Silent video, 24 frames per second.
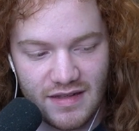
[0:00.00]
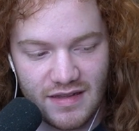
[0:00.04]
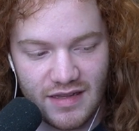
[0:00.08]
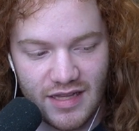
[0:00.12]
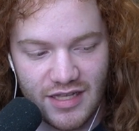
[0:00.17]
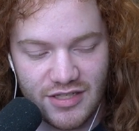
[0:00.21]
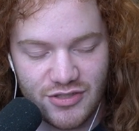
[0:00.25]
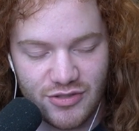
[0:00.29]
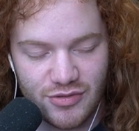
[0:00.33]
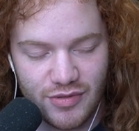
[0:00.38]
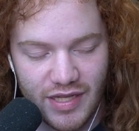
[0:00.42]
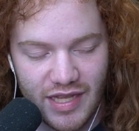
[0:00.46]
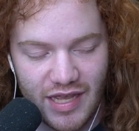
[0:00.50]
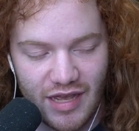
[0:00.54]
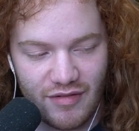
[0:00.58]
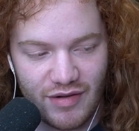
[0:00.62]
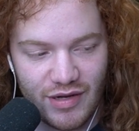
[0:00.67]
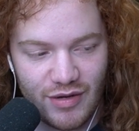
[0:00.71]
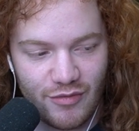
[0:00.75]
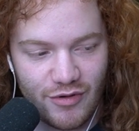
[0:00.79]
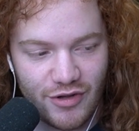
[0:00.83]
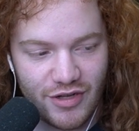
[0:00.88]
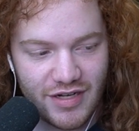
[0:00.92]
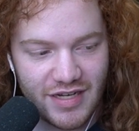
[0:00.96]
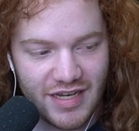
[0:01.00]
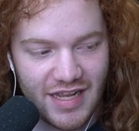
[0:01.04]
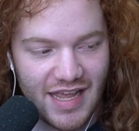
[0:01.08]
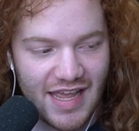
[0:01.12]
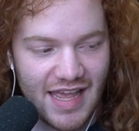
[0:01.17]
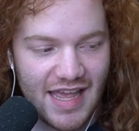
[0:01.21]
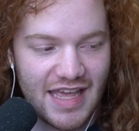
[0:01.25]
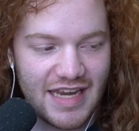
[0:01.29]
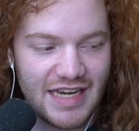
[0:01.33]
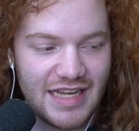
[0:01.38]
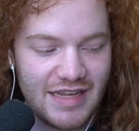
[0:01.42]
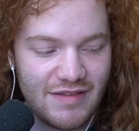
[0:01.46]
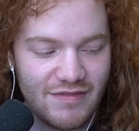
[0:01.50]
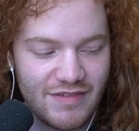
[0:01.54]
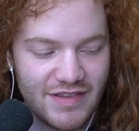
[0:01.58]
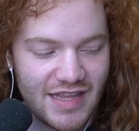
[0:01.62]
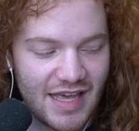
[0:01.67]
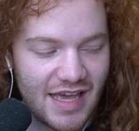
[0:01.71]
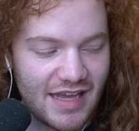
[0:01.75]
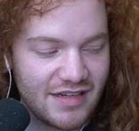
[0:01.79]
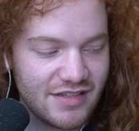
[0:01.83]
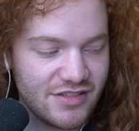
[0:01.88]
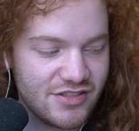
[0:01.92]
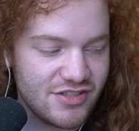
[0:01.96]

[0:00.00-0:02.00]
Alachua County one, and even that mm-hmm.